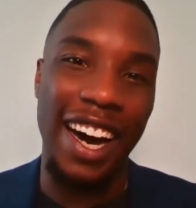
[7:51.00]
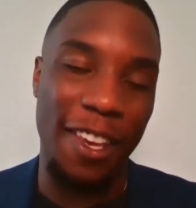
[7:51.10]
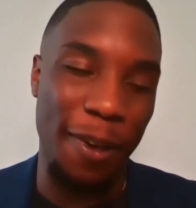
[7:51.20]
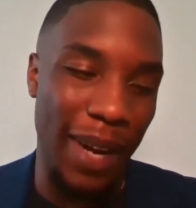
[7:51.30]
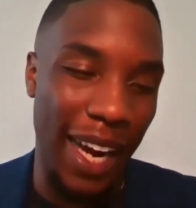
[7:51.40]

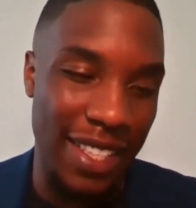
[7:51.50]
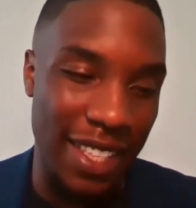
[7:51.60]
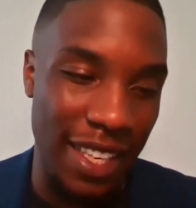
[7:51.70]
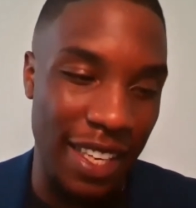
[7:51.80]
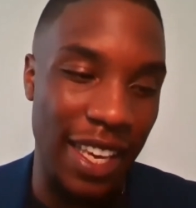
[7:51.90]
Human
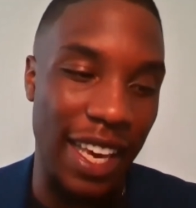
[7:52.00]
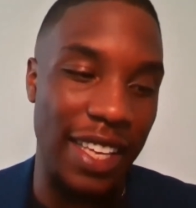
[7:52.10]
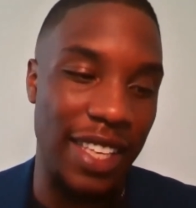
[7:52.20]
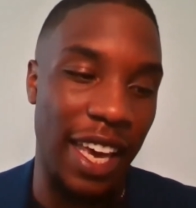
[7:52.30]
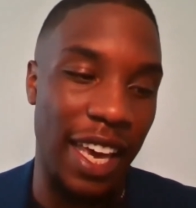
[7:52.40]
IT
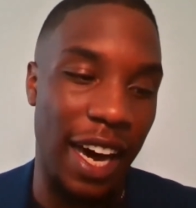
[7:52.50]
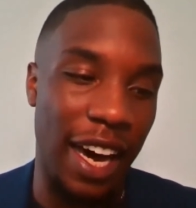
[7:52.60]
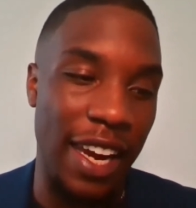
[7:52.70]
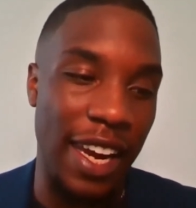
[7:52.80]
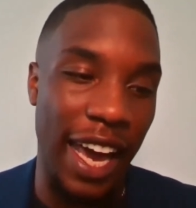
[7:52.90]
is a
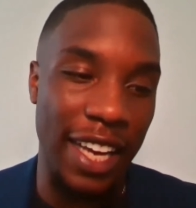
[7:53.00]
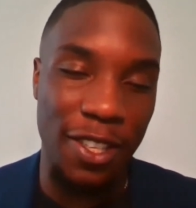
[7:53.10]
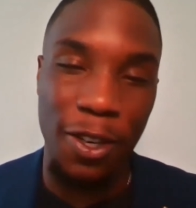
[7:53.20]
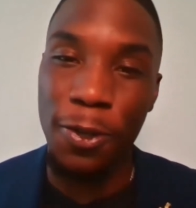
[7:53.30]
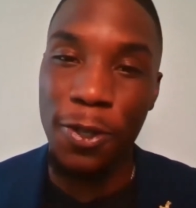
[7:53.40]

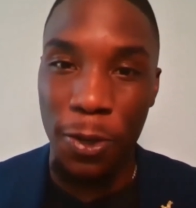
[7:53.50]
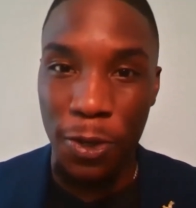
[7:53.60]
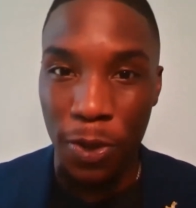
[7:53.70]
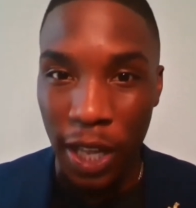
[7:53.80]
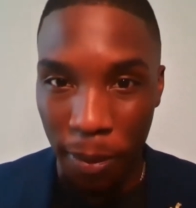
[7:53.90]
national
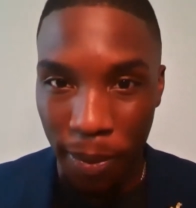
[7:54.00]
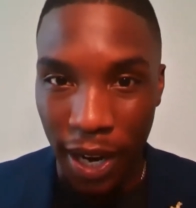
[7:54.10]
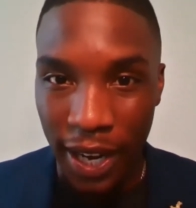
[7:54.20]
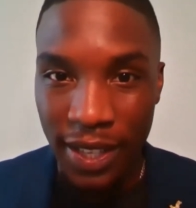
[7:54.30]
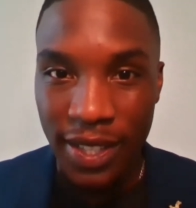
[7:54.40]
social
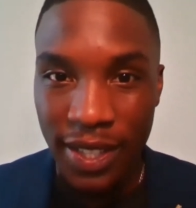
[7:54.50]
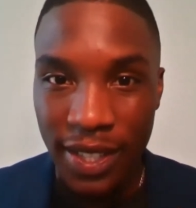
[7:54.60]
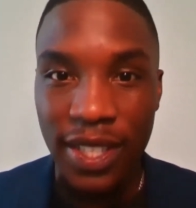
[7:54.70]
enterprise,